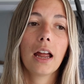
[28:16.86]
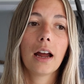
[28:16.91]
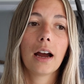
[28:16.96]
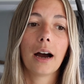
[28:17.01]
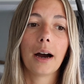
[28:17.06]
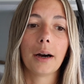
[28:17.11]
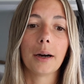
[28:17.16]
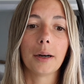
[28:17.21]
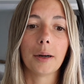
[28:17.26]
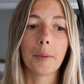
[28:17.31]

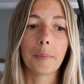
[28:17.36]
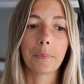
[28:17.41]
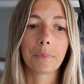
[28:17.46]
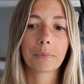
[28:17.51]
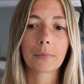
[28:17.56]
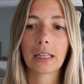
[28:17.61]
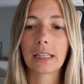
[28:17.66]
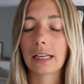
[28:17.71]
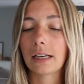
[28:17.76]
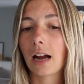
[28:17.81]

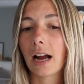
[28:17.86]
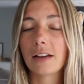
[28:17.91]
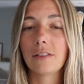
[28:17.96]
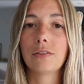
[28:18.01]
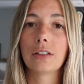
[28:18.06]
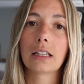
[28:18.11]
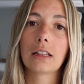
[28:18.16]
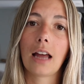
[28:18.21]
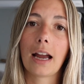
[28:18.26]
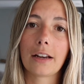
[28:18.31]
And an
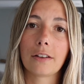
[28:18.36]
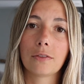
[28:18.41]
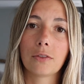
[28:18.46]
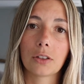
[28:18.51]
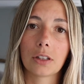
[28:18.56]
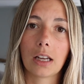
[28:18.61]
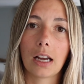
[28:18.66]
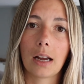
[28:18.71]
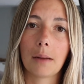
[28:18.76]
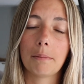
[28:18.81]
IV line
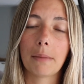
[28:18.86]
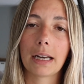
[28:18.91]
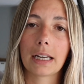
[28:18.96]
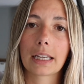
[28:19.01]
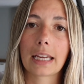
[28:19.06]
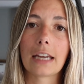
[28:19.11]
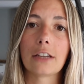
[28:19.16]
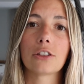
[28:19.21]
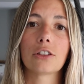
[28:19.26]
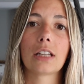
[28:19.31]
for that
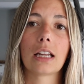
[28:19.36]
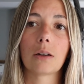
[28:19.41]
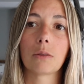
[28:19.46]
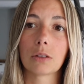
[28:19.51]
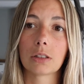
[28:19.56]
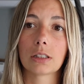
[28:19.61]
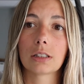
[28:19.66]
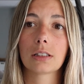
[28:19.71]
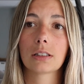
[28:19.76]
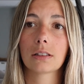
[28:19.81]
medication that
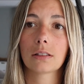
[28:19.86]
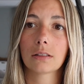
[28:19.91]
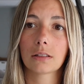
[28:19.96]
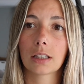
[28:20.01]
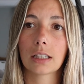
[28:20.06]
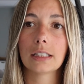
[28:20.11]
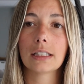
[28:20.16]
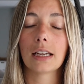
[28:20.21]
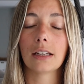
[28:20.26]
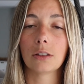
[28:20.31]
was
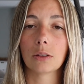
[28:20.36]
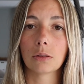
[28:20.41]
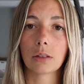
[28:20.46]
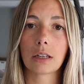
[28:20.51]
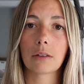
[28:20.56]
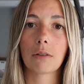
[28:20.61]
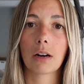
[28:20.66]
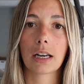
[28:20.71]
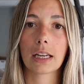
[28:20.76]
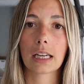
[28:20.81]

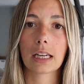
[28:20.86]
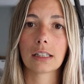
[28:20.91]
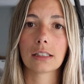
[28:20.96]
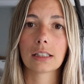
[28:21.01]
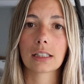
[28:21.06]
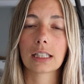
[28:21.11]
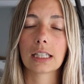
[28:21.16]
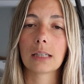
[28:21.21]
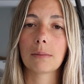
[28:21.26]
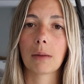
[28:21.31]
continually running in
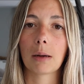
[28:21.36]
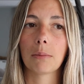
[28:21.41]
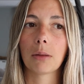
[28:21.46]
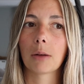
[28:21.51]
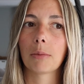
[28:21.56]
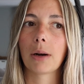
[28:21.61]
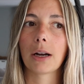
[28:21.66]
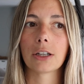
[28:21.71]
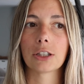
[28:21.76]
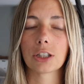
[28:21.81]
to keep my
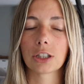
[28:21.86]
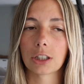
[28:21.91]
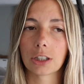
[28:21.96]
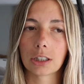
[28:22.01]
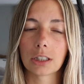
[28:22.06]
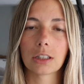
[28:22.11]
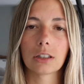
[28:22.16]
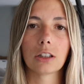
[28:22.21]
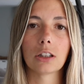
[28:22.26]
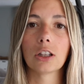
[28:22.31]
blood
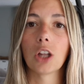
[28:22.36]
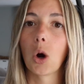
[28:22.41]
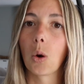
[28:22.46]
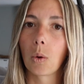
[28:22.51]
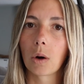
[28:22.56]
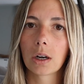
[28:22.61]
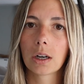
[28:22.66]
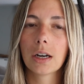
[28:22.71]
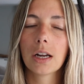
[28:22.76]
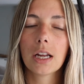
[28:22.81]
pressure
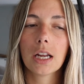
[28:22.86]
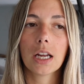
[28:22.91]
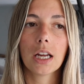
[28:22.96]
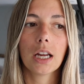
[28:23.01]
lower.